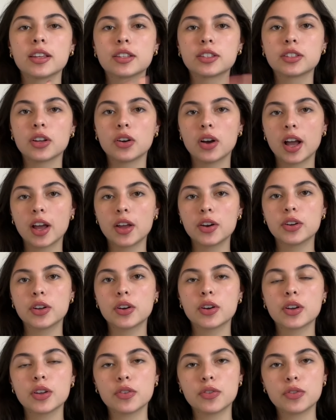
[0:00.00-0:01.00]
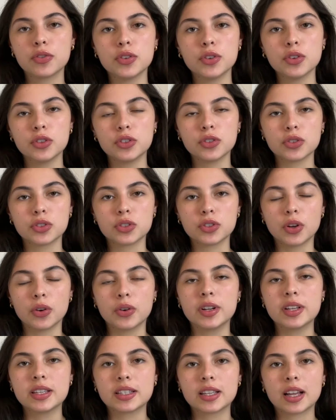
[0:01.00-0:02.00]
So I don't know if you just
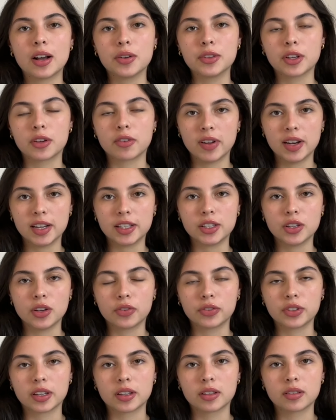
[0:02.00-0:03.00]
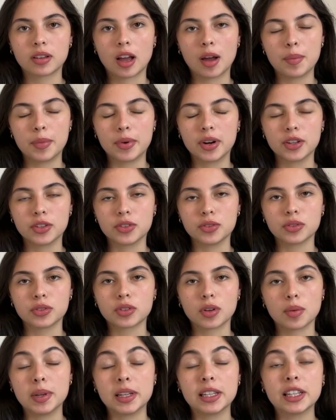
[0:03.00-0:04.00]
noticed how the quality of the camera just
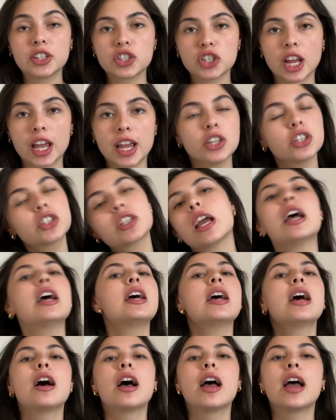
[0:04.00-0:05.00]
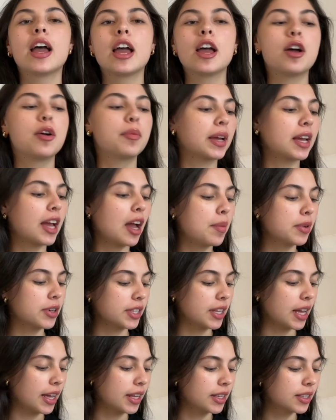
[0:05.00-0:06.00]
completely changed. My camera
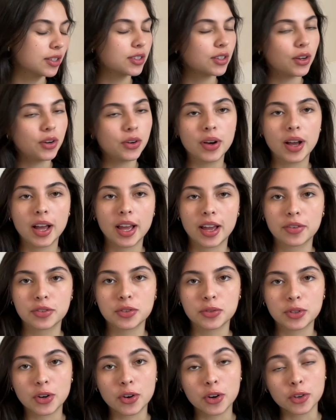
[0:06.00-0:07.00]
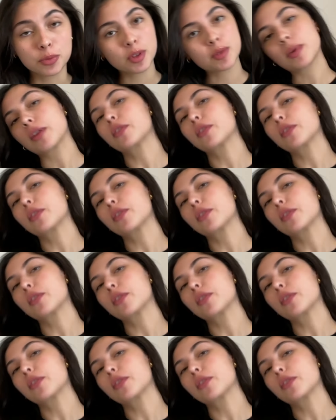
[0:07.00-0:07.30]
died, so I have to record with my